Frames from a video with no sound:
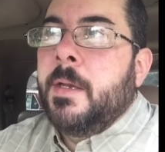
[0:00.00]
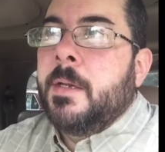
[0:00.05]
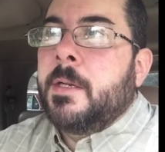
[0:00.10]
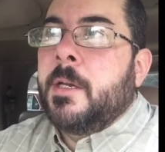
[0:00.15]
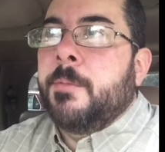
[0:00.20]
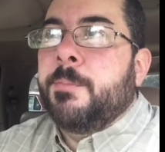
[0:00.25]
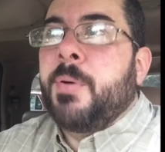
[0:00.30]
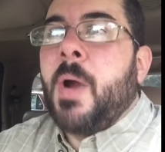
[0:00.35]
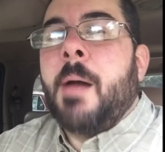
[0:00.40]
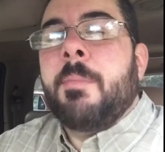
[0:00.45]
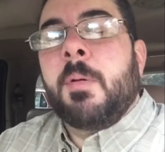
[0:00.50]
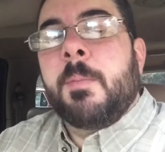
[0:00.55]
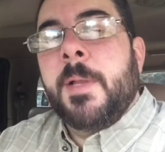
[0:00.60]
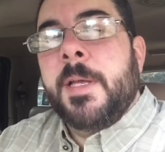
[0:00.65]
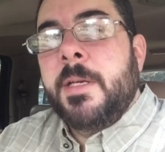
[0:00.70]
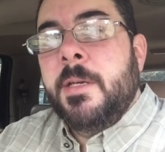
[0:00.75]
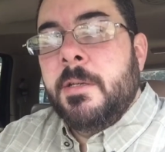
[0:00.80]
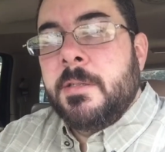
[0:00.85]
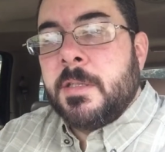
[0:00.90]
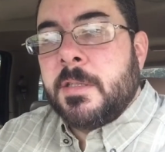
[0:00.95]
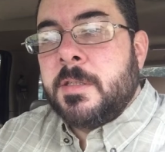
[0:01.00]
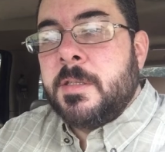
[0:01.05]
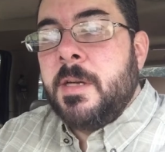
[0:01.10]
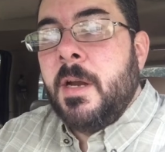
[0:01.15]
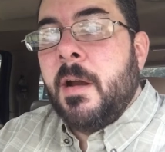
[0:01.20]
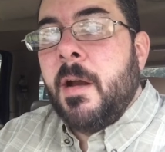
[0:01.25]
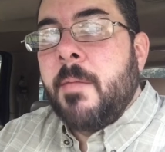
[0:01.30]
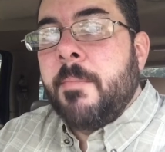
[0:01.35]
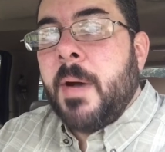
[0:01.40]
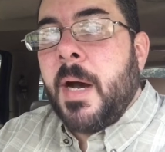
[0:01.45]
Could probably use a
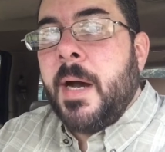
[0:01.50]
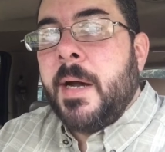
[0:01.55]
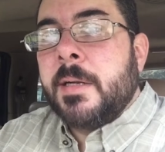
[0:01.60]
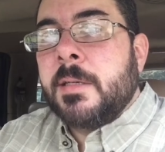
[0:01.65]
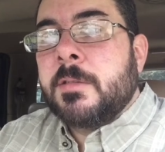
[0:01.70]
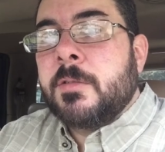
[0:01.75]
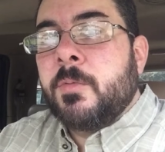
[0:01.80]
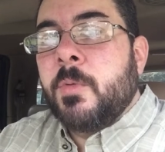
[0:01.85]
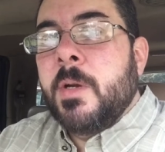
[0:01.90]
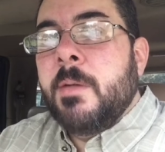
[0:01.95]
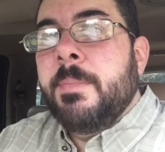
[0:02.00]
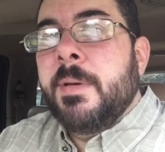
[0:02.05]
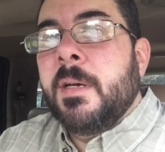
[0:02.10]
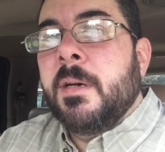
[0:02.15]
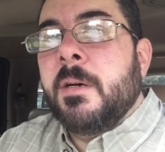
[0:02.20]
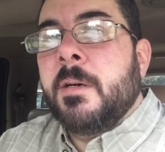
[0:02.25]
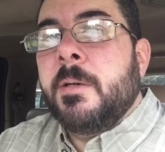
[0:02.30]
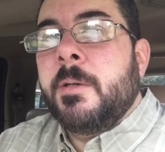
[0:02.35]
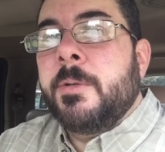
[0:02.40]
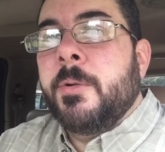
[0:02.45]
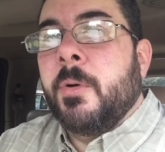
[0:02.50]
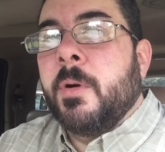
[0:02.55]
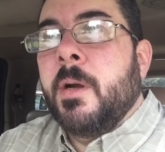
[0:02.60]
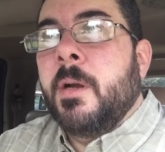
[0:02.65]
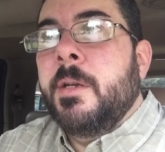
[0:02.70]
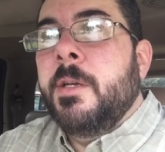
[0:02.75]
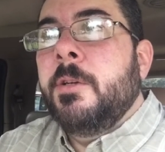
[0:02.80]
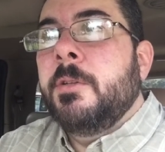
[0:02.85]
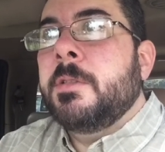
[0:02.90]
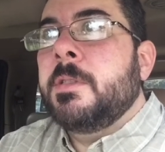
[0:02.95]
steering box rebuild or
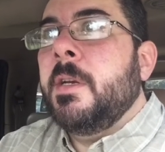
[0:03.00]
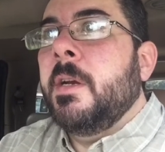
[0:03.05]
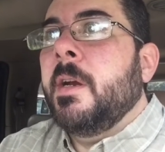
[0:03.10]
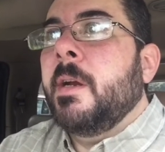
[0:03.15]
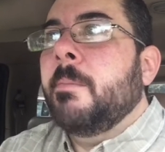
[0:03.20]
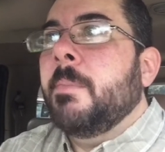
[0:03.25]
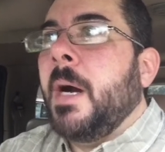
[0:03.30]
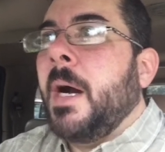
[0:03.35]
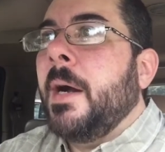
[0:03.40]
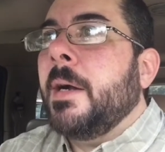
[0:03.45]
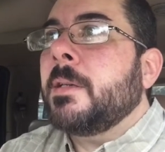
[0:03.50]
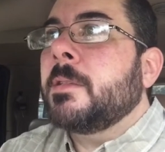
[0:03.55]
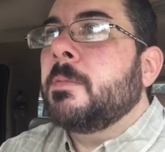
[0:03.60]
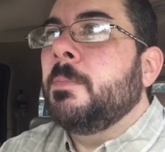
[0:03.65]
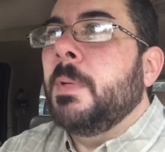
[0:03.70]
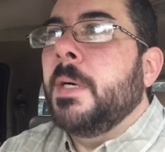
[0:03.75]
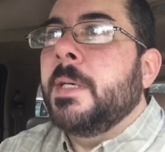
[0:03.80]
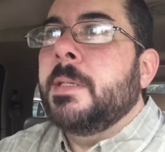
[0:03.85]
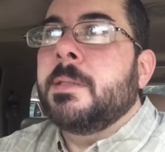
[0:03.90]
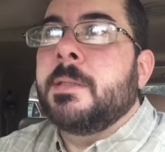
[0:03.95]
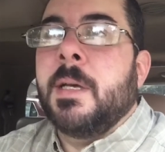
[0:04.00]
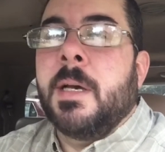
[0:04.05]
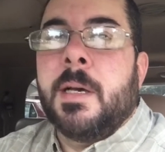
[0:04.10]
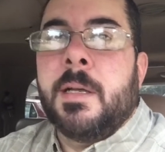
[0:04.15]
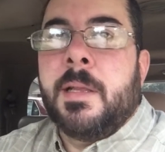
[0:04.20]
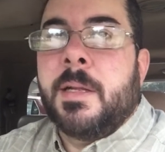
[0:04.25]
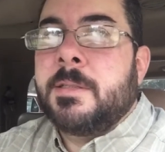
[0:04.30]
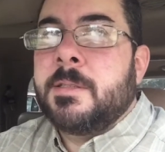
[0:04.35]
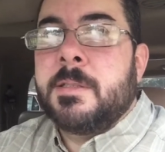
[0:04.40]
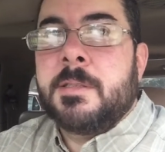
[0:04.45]
a new steering box, but
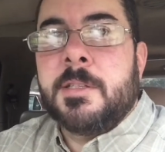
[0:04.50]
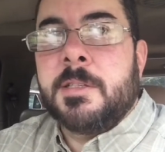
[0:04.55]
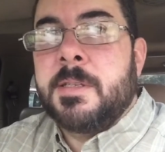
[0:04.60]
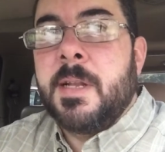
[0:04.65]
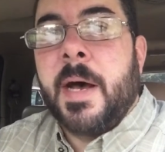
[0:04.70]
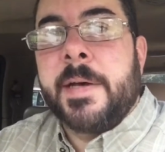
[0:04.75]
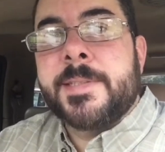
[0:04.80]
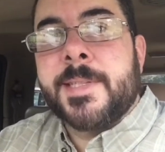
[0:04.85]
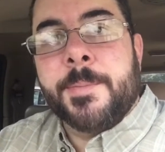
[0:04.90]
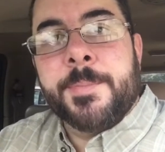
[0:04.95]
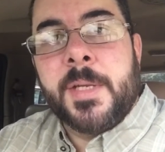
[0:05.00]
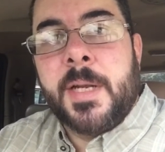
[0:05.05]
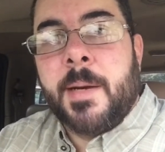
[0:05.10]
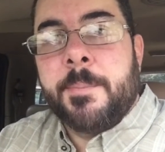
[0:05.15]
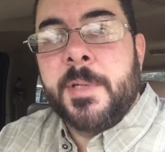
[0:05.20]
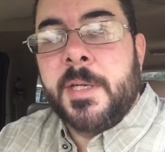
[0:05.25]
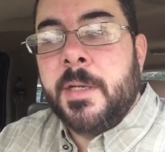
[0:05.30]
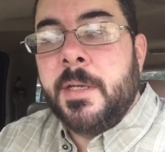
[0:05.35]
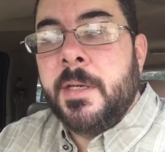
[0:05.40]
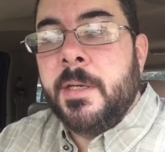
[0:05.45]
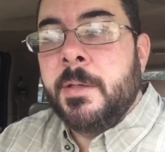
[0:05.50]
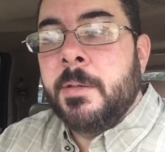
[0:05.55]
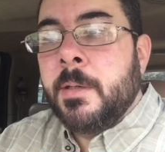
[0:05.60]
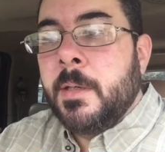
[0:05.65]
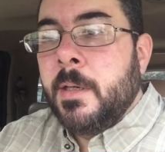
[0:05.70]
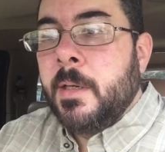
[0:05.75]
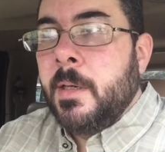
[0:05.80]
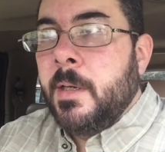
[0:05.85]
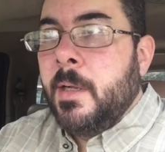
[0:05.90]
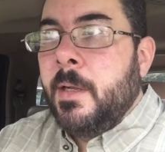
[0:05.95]
that's just not something I'm gonna do.
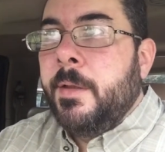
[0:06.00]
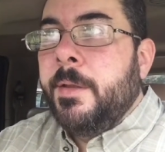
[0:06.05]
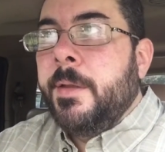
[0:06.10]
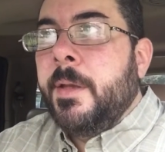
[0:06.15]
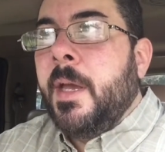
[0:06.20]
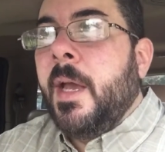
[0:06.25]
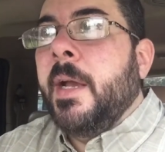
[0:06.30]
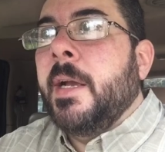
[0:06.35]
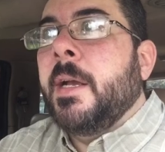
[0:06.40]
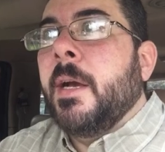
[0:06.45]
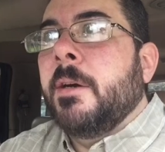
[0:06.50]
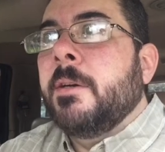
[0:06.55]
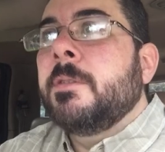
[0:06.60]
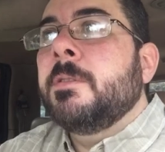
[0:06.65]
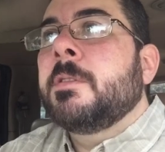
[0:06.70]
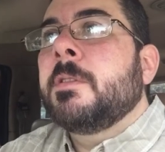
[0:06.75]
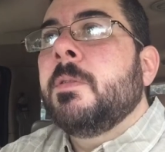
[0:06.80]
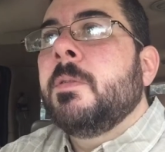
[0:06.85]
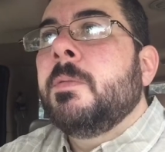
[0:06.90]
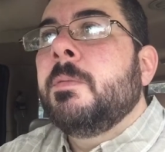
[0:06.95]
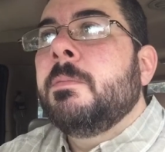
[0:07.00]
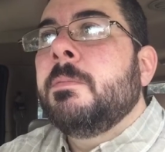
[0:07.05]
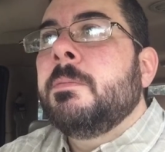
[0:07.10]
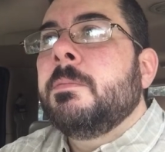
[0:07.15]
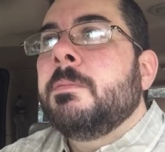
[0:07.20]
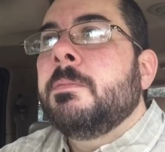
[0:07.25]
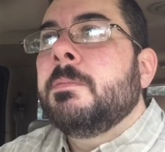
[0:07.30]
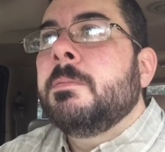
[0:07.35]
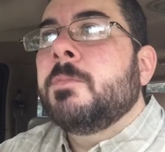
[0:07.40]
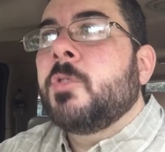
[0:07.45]
It goes
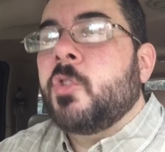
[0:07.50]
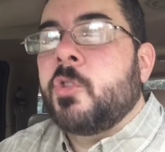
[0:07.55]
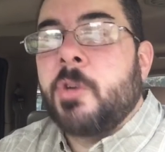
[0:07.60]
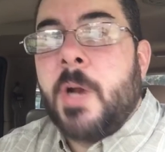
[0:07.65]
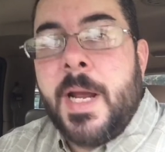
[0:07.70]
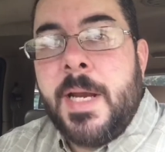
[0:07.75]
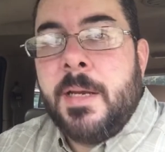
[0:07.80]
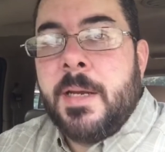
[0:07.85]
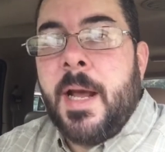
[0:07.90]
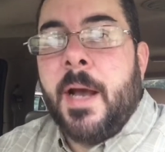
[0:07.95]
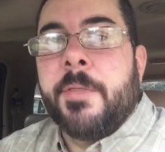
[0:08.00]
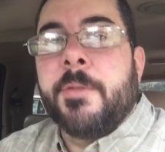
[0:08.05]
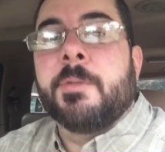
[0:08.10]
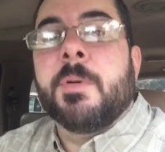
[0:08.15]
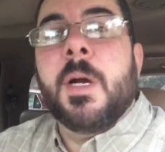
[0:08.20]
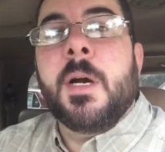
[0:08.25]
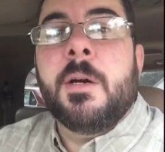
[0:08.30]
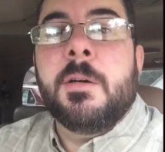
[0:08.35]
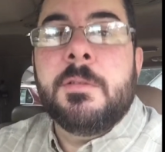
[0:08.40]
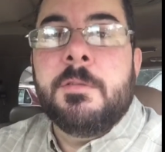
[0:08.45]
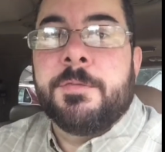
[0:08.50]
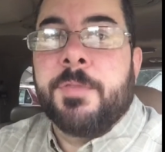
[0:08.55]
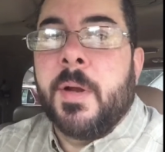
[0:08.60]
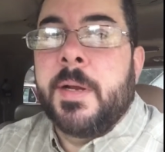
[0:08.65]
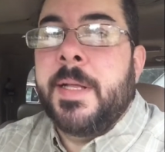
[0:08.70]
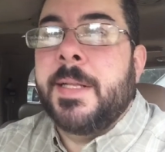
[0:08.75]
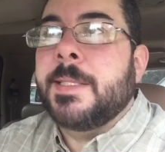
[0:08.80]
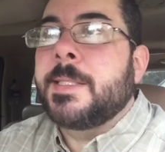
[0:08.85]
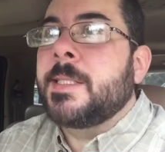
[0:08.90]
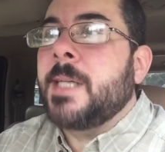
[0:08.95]
straight down the road,
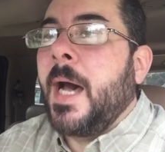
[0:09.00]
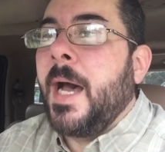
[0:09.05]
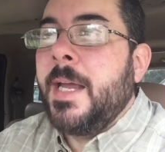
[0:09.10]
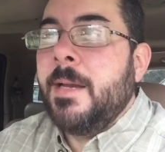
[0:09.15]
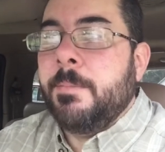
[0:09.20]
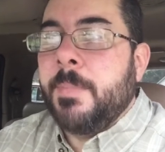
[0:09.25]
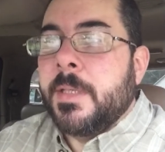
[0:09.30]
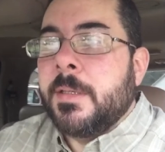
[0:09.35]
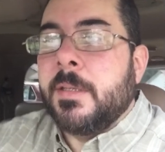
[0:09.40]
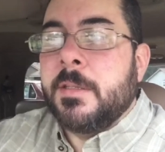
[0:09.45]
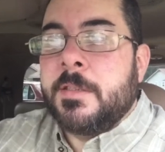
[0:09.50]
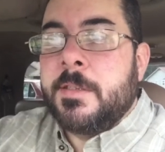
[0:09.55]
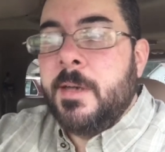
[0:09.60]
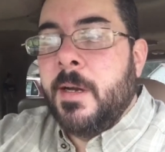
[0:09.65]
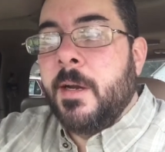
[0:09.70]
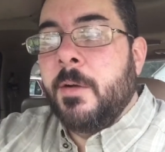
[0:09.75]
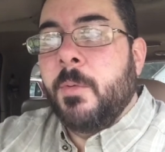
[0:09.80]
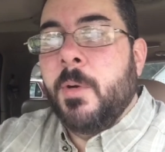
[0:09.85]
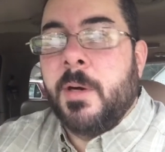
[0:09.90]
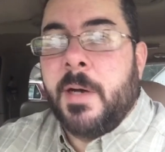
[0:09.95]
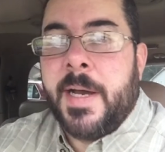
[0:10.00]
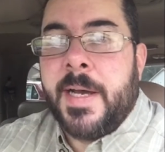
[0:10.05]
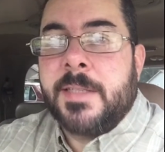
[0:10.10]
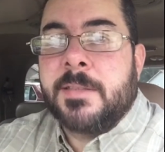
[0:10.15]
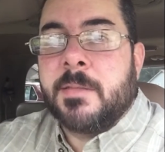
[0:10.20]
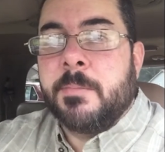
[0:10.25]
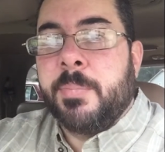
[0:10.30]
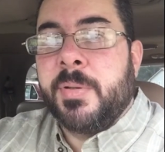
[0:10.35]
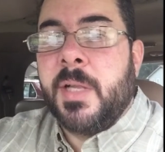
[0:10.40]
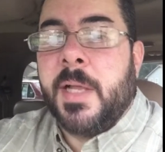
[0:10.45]
front end's tight, but the steering wheel
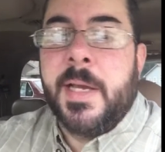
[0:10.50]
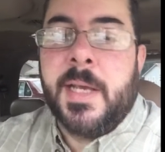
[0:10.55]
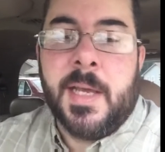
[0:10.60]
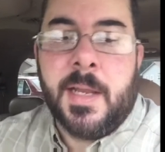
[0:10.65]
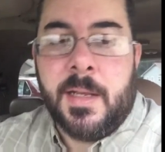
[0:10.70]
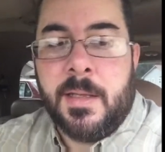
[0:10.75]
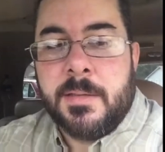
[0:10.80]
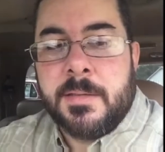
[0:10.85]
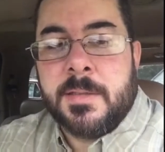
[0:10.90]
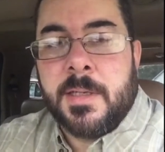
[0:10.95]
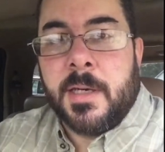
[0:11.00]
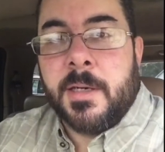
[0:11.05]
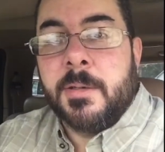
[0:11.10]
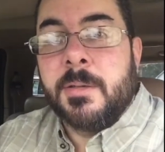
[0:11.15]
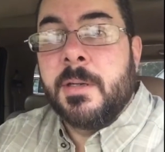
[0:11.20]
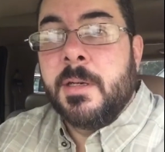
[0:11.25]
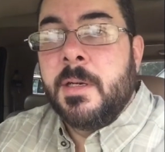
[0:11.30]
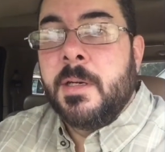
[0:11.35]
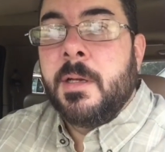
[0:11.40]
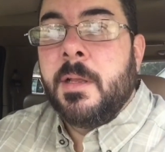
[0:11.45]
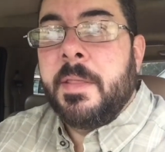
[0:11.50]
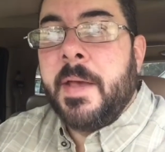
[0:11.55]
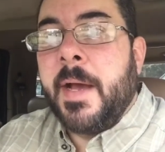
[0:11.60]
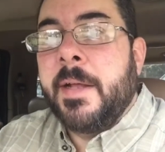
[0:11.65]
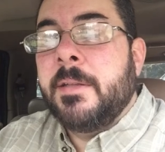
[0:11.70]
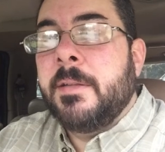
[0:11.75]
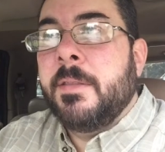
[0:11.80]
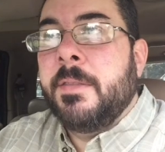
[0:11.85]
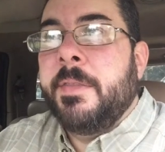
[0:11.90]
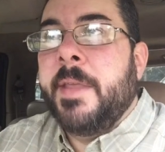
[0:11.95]
has some play in it, so
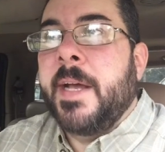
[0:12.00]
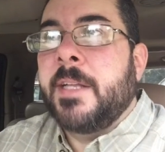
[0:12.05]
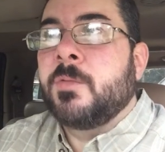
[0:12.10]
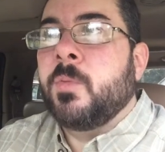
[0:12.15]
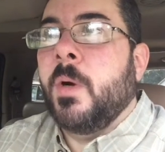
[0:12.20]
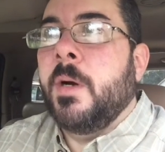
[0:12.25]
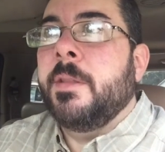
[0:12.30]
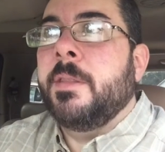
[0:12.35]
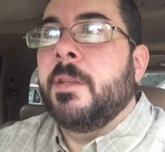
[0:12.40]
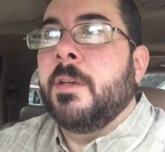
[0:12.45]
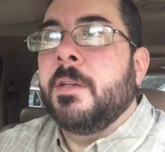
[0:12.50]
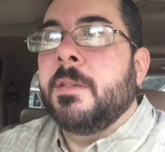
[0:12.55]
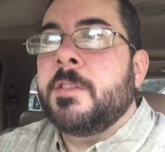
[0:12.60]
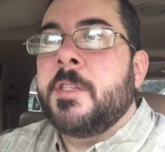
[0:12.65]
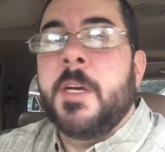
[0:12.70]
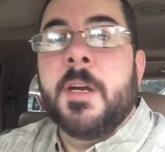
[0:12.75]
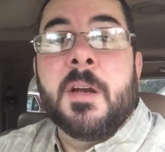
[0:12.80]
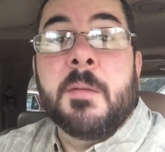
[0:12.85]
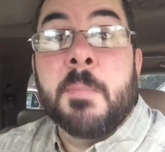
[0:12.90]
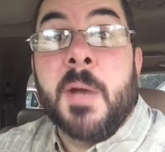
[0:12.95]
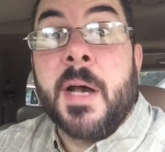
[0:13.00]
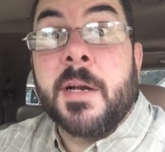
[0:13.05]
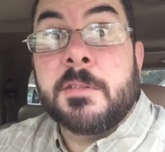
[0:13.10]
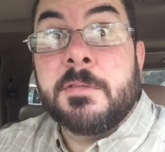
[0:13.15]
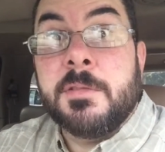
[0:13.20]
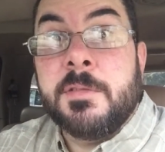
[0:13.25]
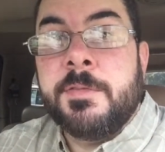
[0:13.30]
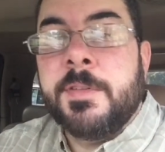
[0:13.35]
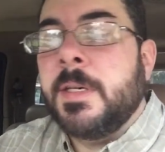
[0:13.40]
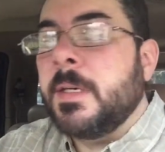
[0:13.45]
that's what the steering
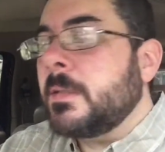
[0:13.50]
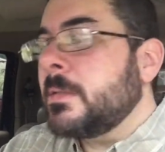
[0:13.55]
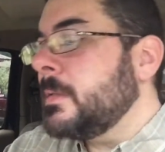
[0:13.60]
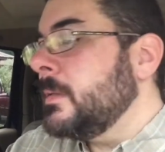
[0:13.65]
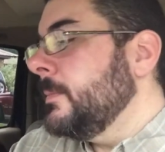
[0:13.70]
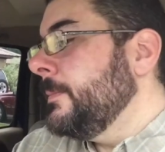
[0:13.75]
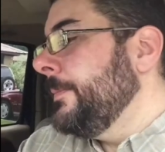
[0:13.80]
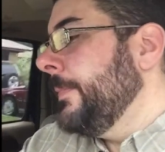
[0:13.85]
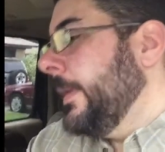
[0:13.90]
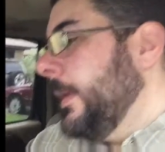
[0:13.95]
box would fix.